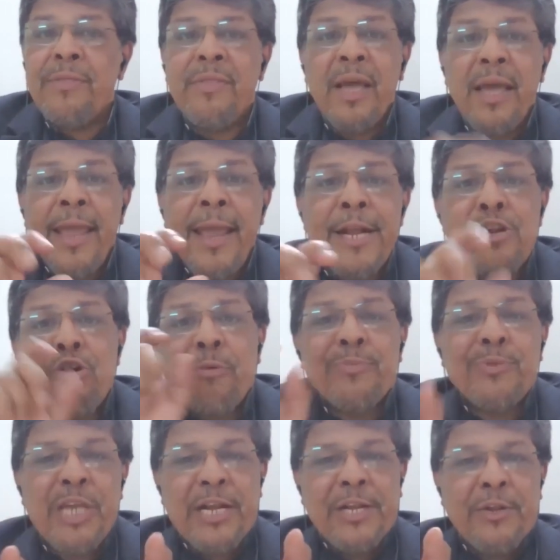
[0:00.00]
the end
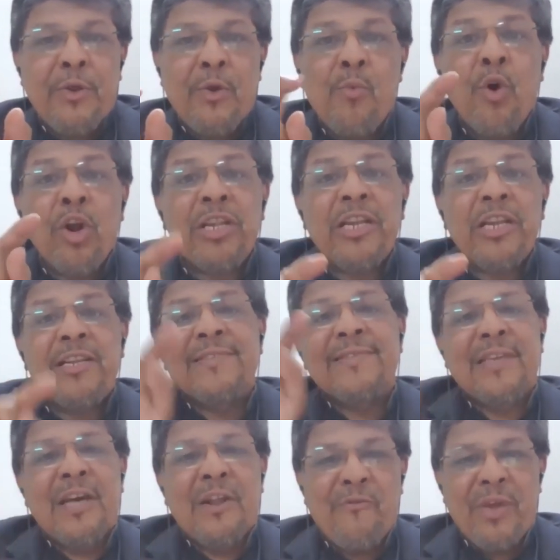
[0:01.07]
objective, what it
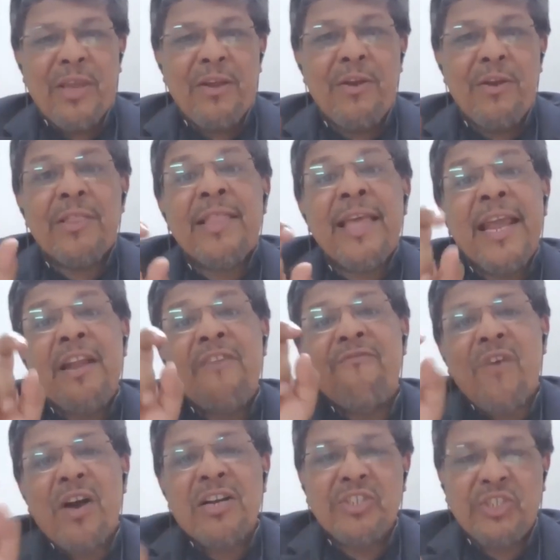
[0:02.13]
is serving, the end
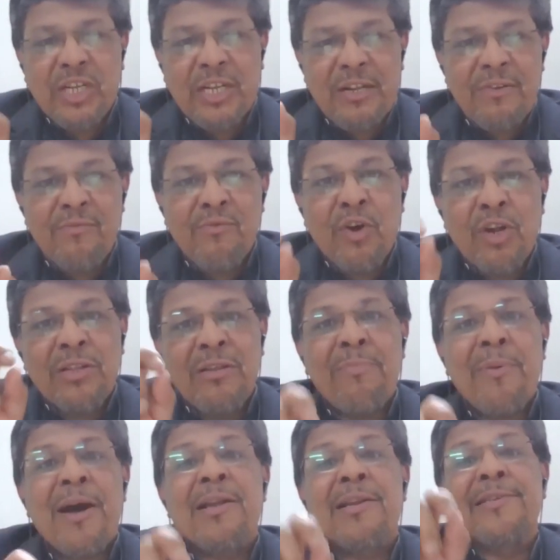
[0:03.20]
function, what the
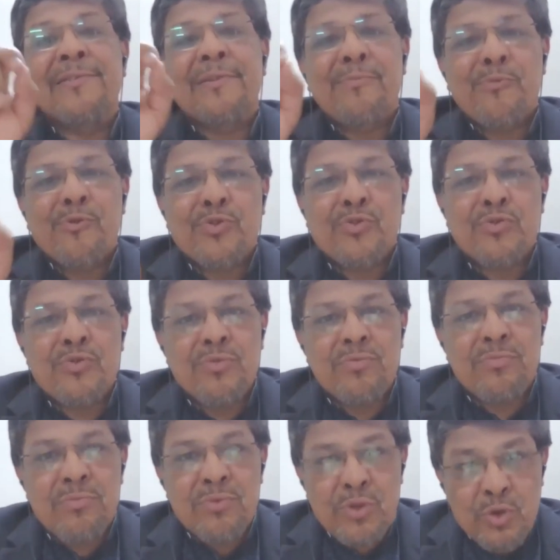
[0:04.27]
part is supposed to
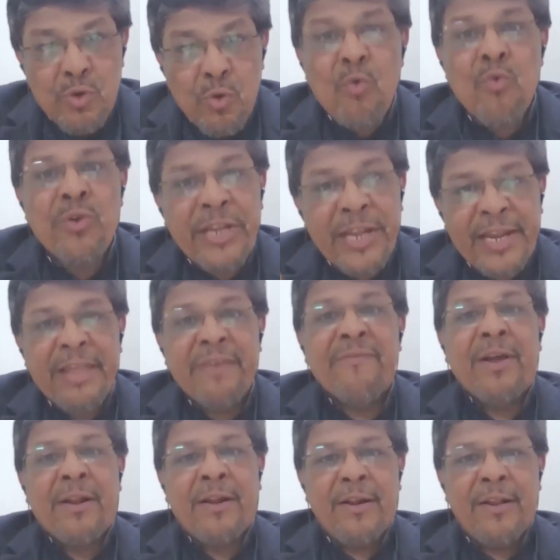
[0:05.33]
do,
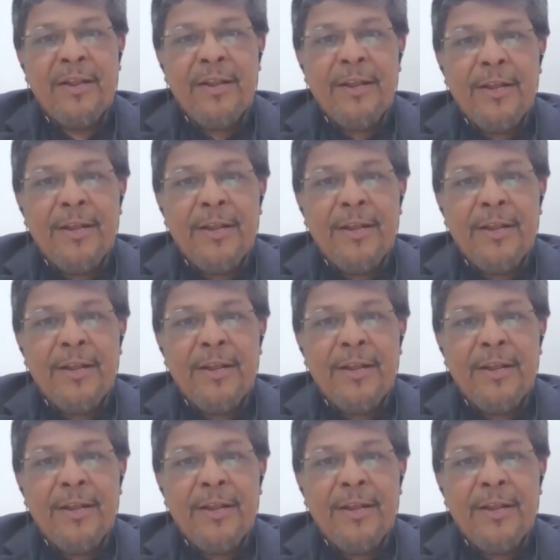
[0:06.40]
deliver